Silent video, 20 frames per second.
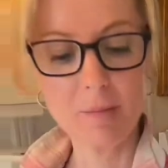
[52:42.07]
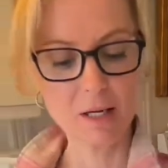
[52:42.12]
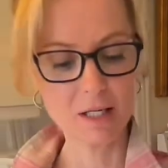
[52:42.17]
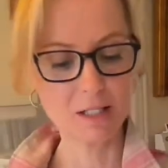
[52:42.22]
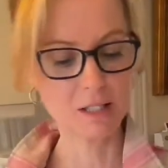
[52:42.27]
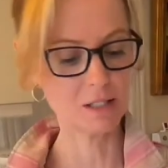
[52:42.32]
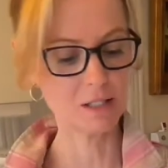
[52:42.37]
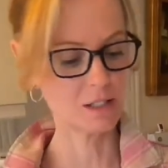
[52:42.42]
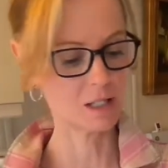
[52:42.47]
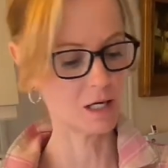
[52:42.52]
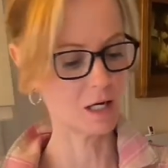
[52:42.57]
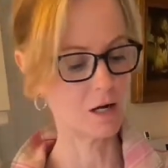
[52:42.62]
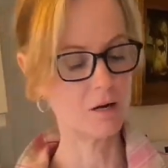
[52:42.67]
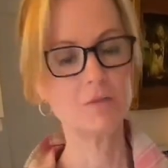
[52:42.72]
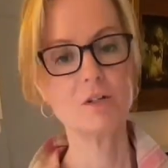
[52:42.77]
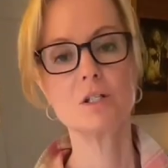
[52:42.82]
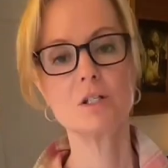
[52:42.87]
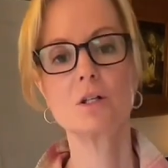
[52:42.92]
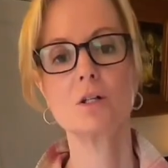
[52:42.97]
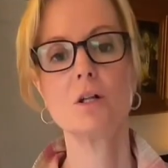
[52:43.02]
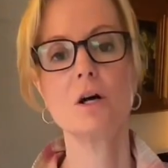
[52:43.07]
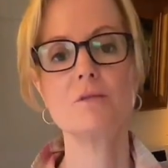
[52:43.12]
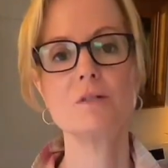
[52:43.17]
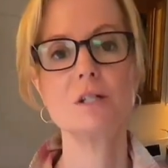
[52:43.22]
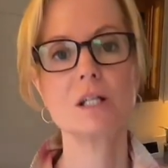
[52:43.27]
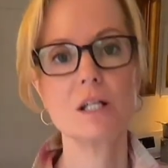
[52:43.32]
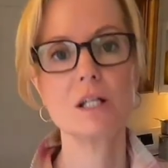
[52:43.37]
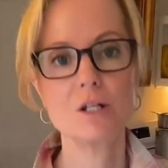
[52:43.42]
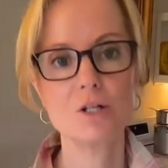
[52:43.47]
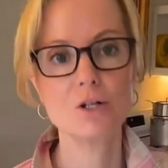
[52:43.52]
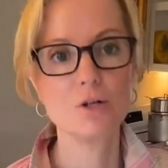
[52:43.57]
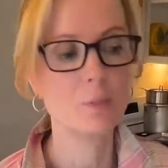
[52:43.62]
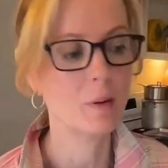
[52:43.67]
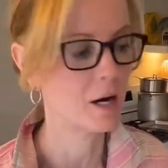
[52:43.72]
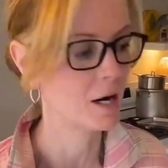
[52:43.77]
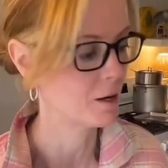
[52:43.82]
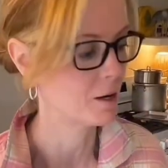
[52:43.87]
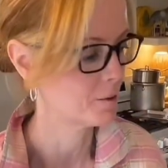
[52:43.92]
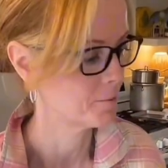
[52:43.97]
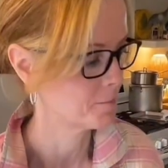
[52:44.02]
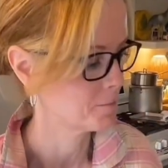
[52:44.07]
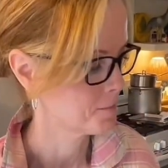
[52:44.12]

I might need to take off these gloves and get a new pair.